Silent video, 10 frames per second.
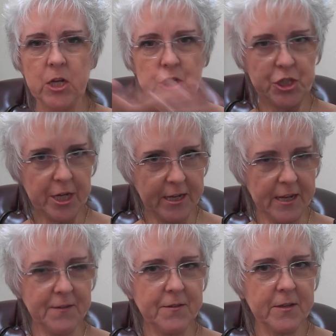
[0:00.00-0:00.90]
she
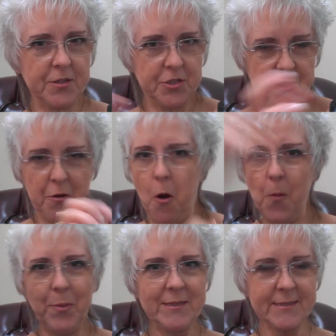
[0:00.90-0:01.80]
give she
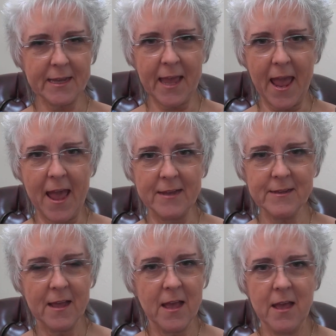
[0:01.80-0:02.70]
opens the
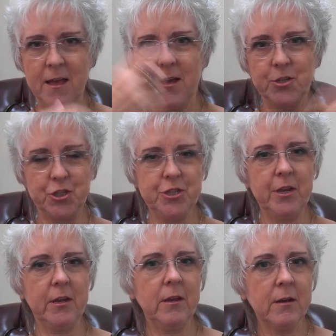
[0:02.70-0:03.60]
can
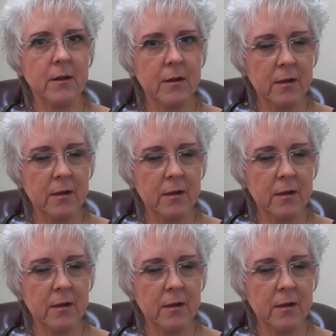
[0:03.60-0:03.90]
she